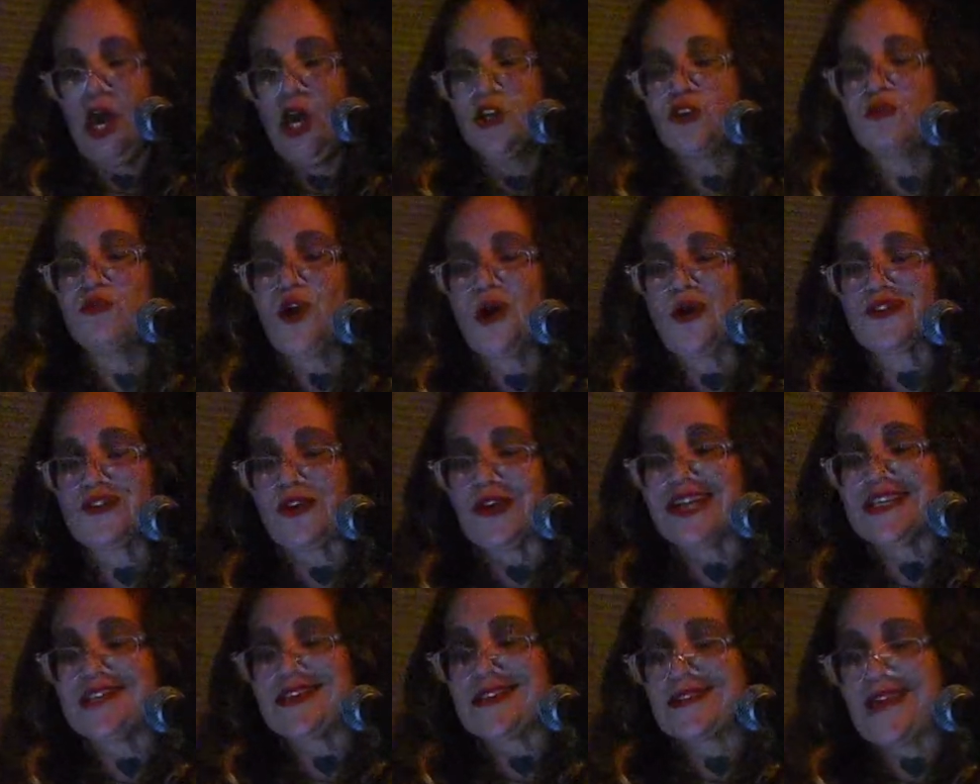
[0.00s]
You know there
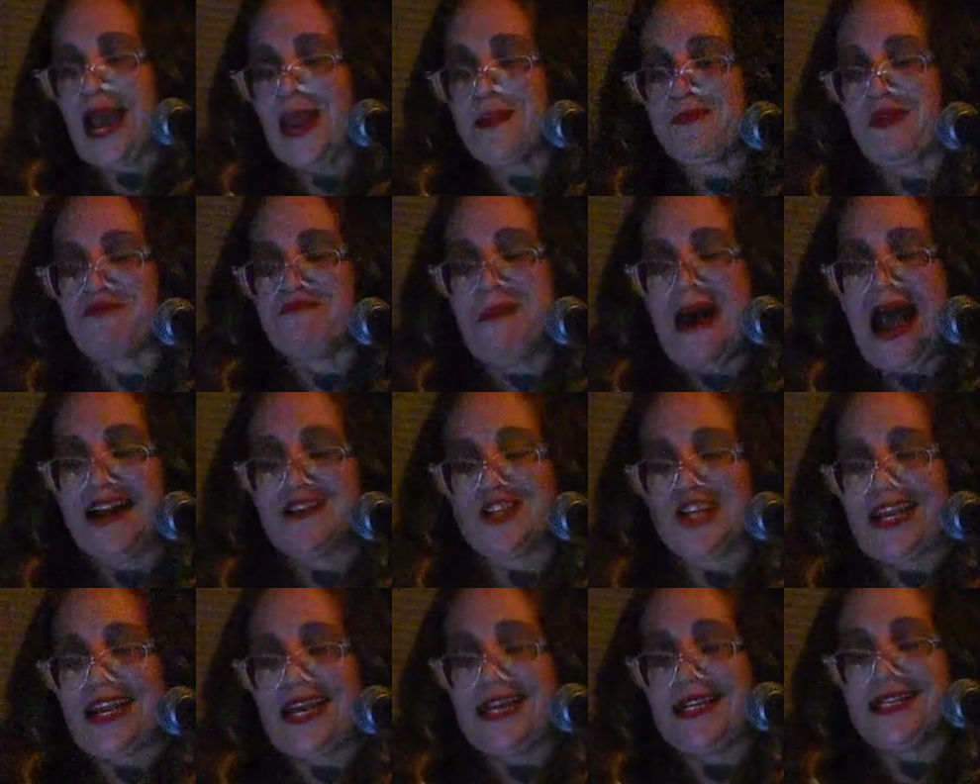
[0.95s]
is a type of
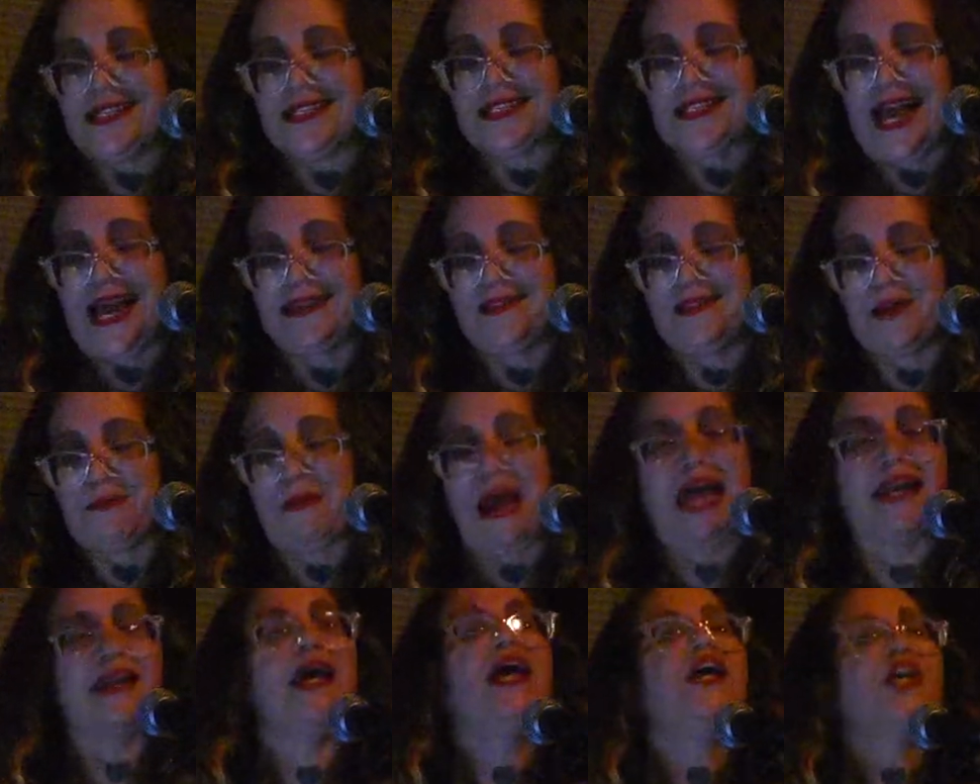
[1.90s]
magic hid inside them
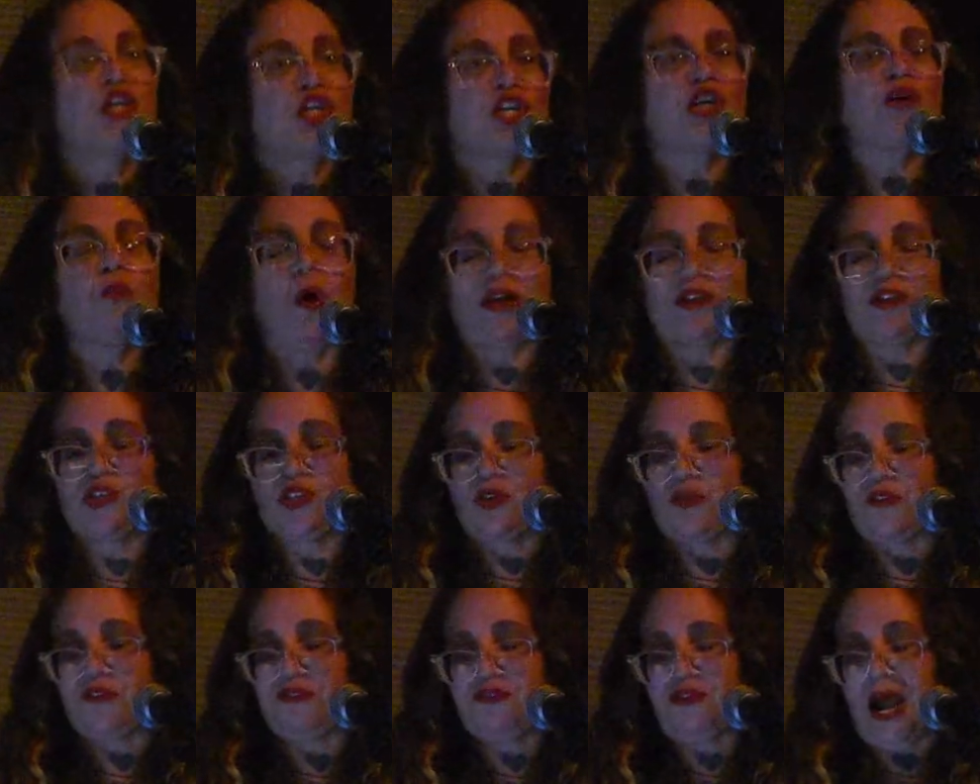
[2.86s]
and she wants
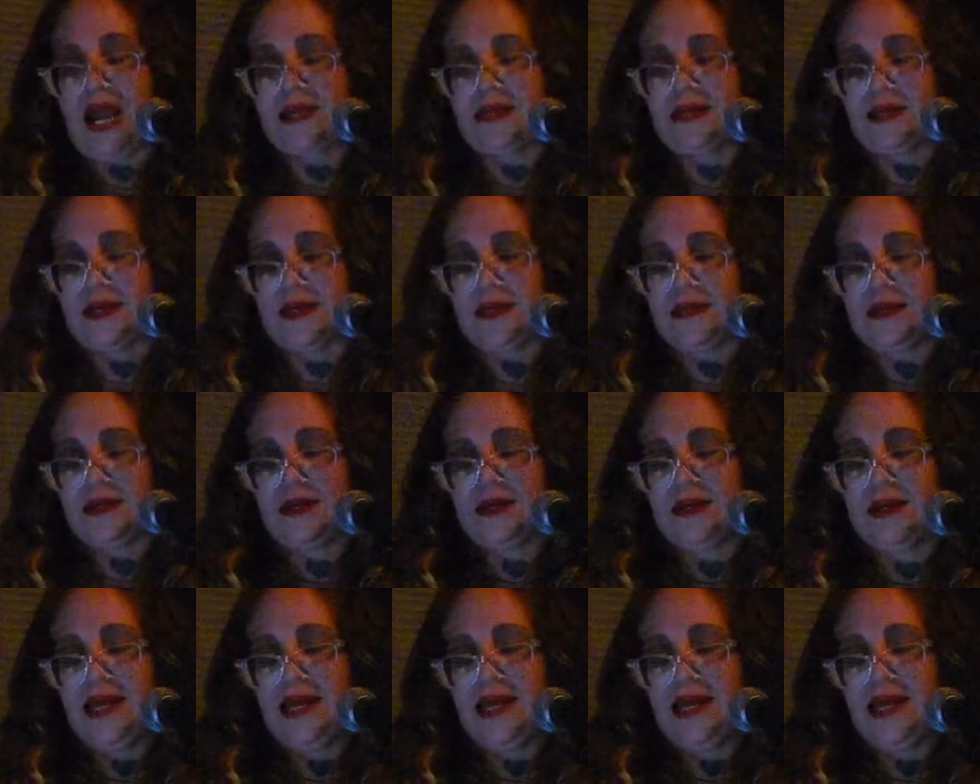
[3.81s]
you to find it.